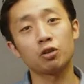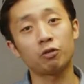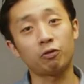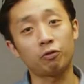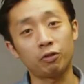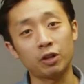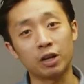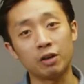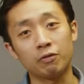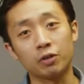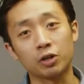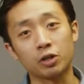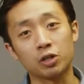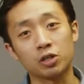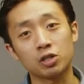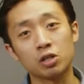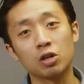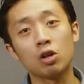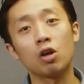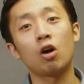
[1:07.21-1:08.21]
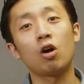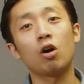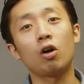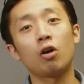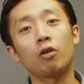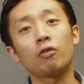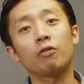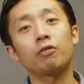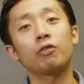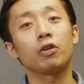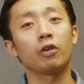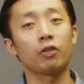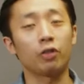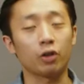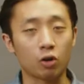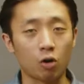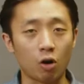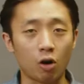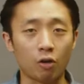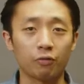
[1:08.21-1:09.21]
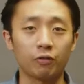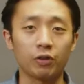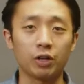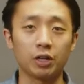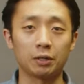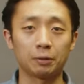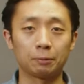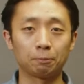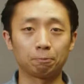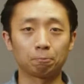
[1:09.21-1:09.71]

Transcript: of flavors of the coffee.